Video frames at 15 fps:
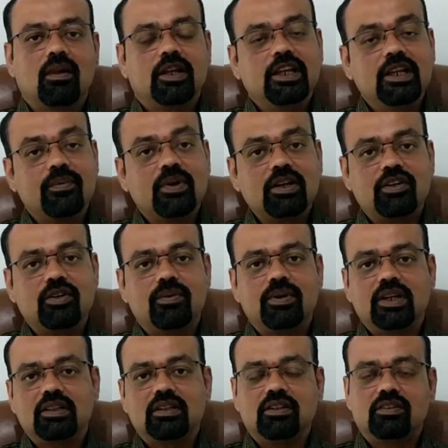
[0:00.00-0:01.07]
even
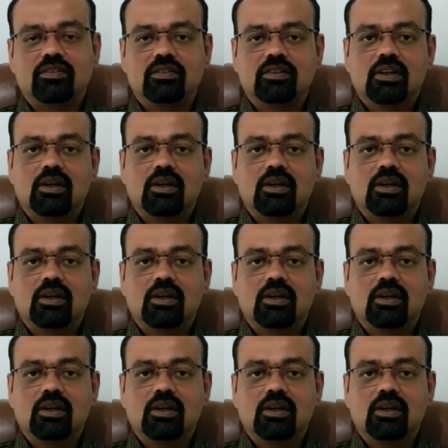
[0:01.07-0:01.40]
during this